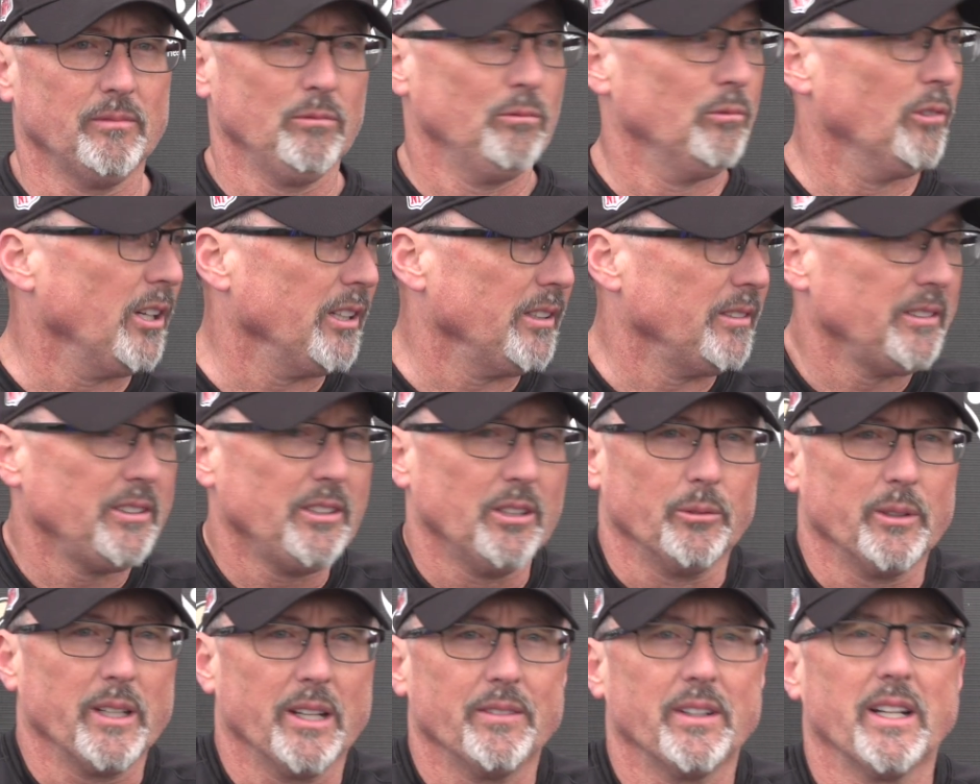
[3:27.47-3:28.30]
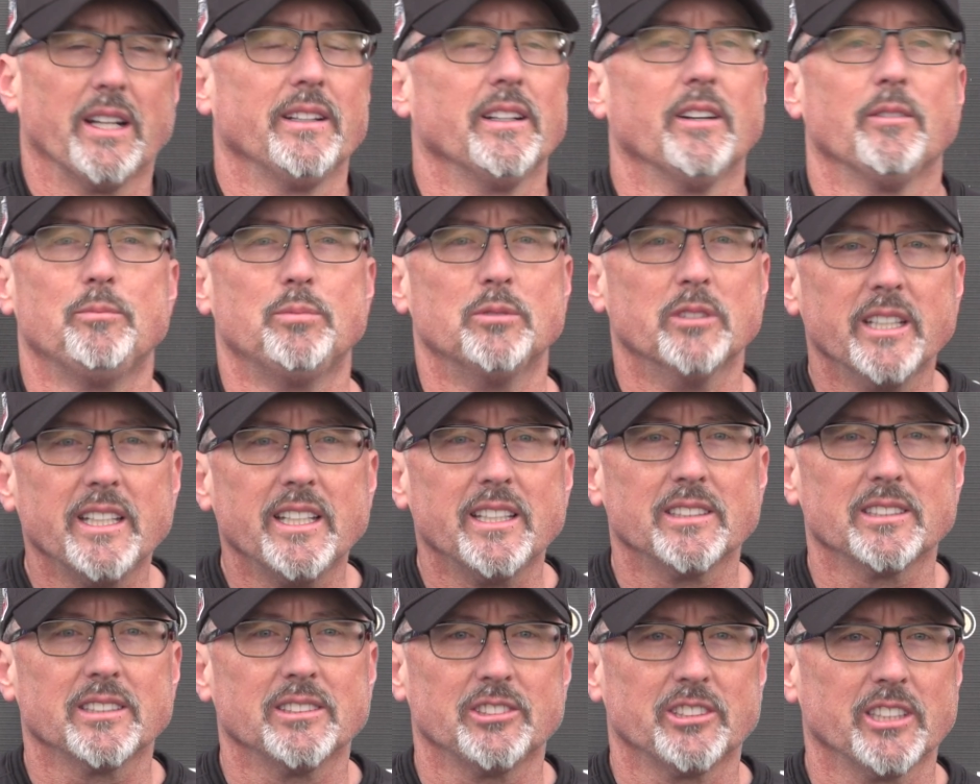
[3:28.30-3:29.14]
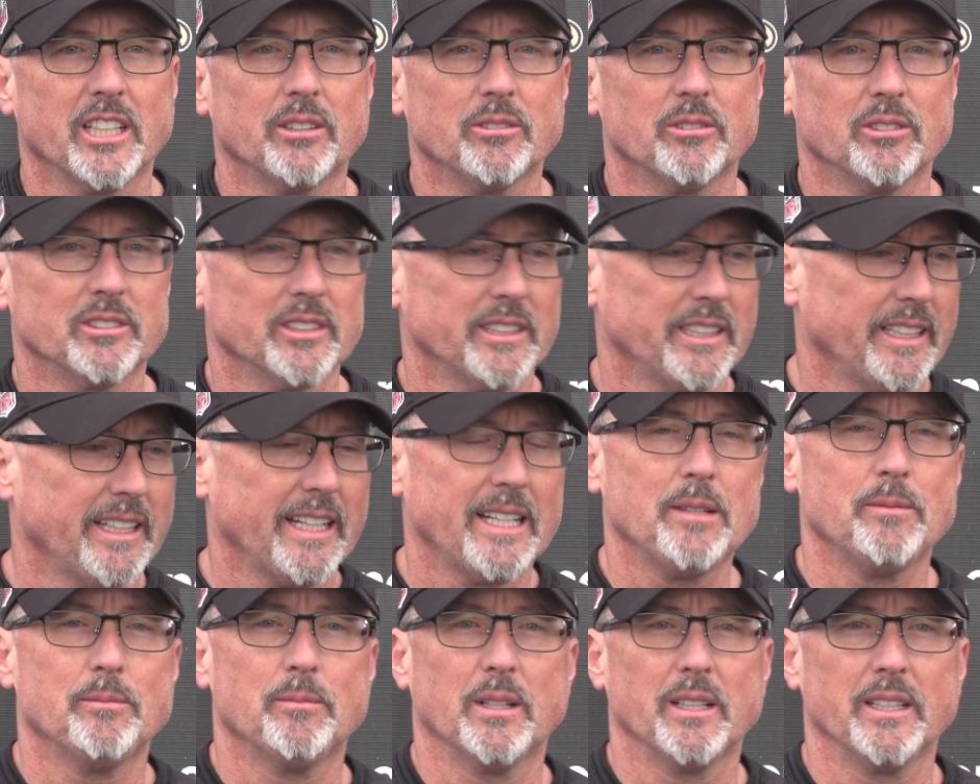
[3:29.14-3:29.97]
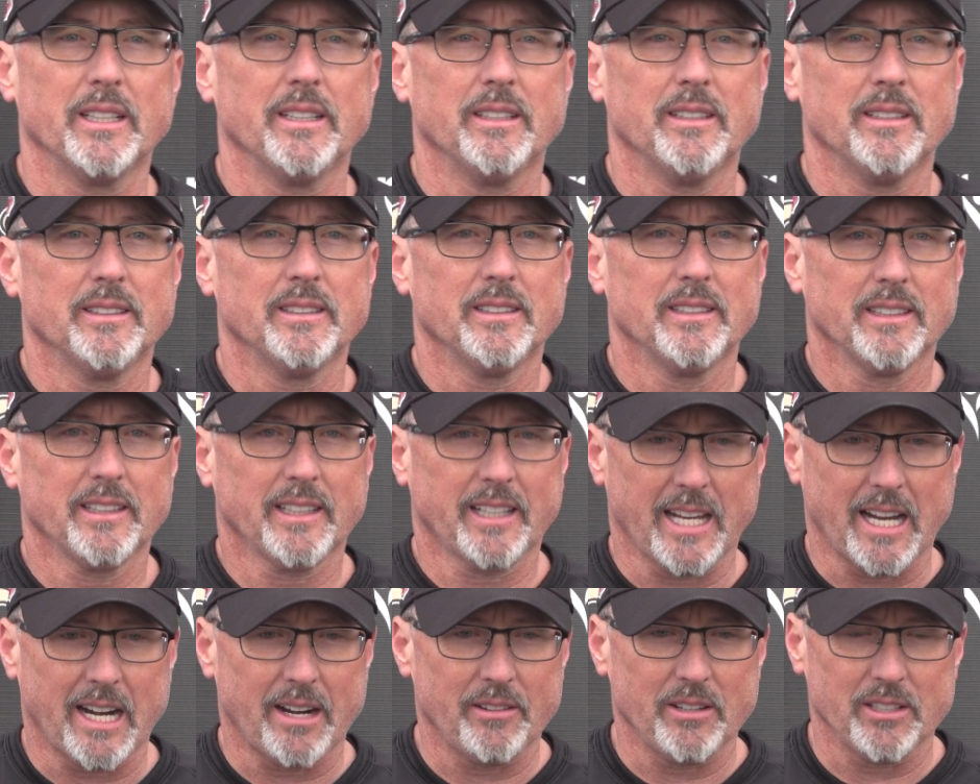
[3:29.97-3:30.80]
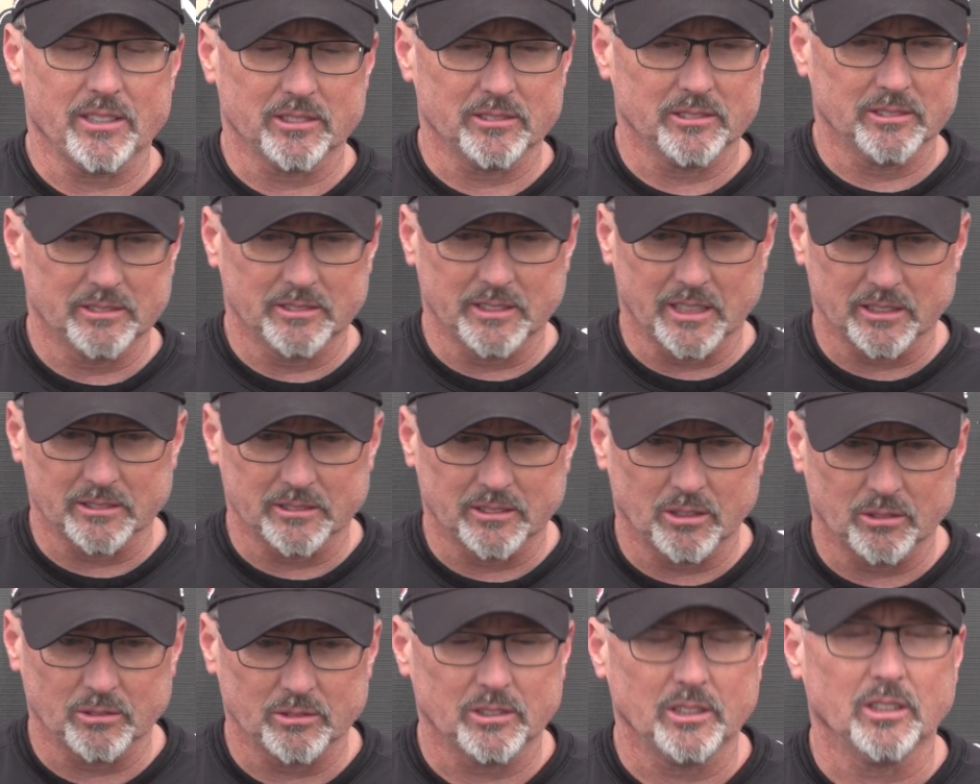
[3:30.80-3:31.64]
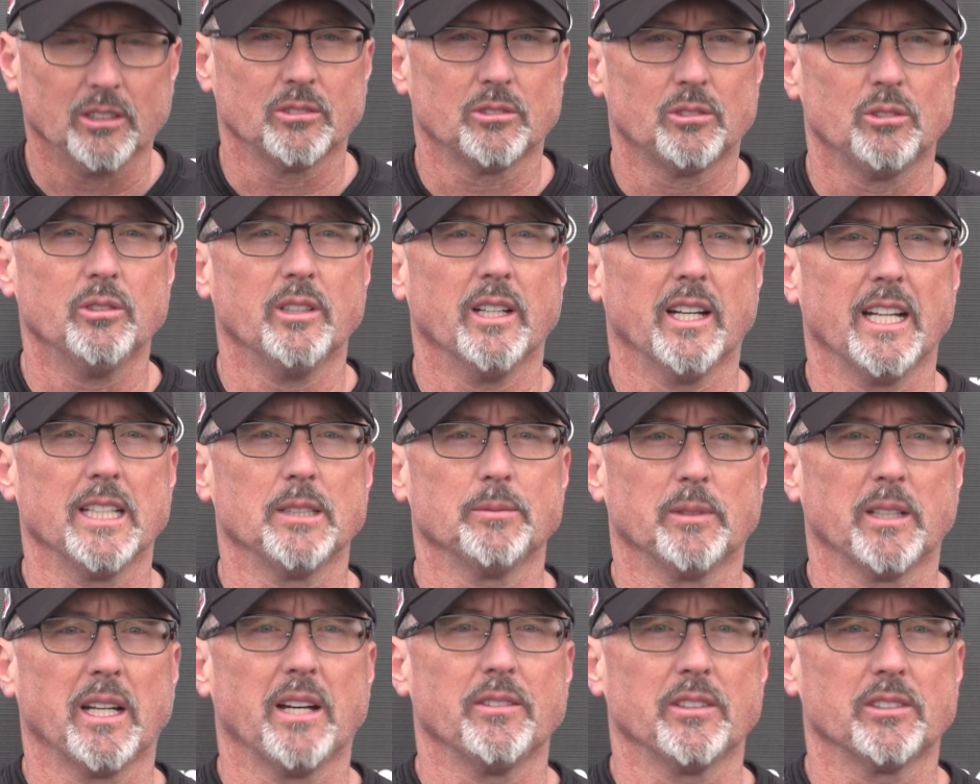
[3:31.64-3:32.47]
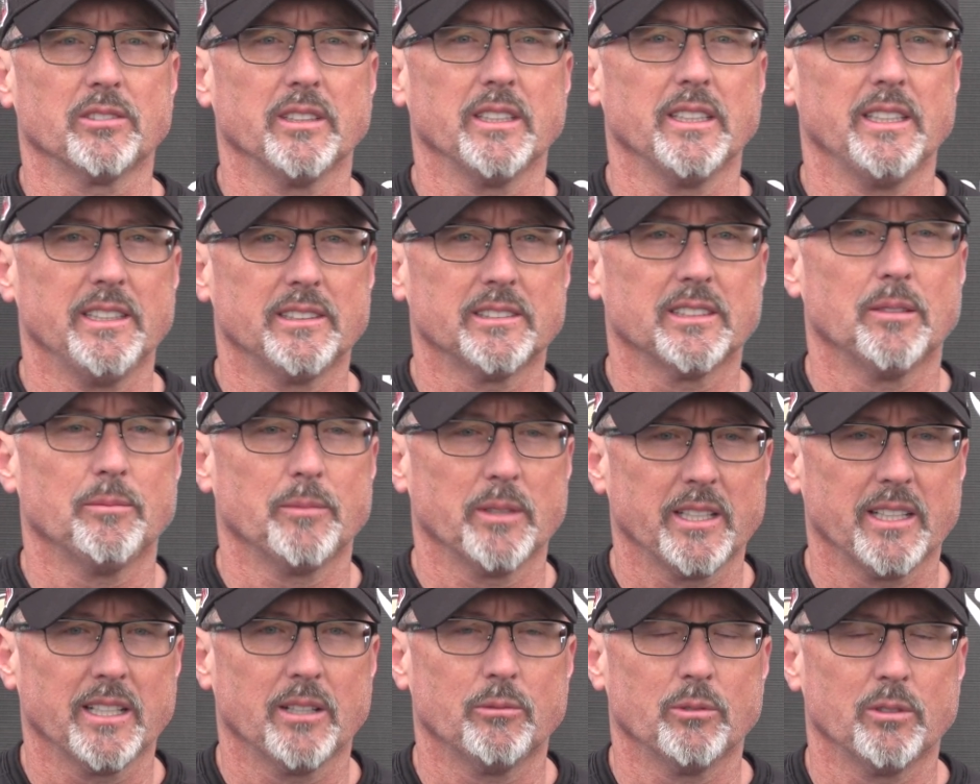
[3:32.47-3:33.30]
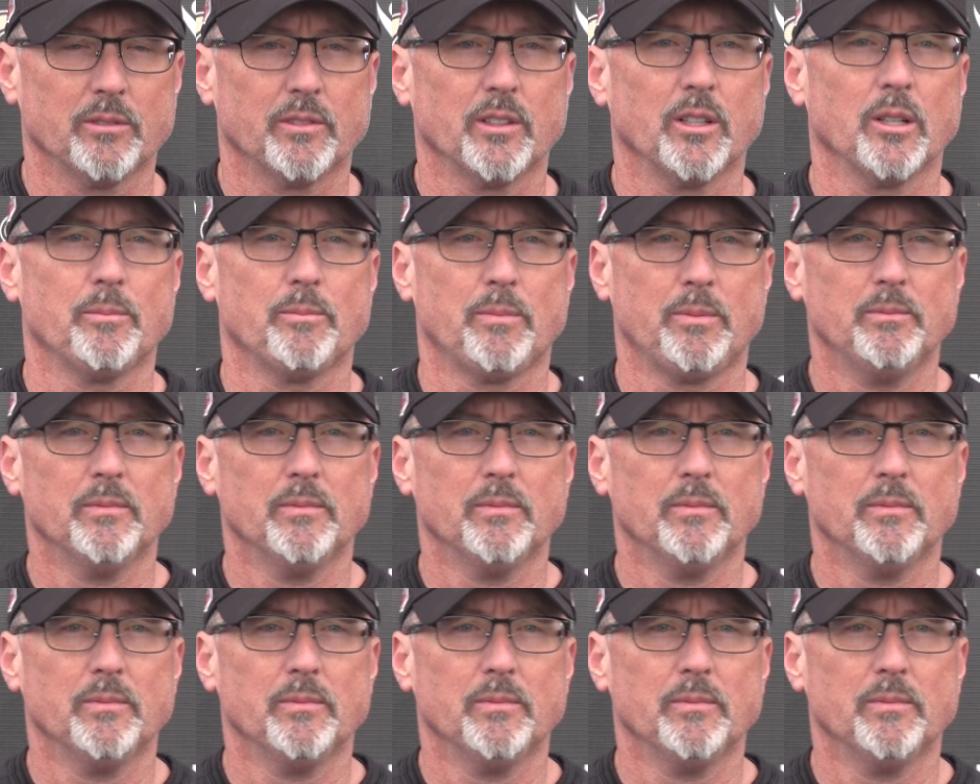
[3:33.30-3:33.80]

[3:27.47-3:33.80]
run, you know, we haven't had enough plays in general to get anybody carries, let alone, you know, two guys. But obviously he's somebody that we're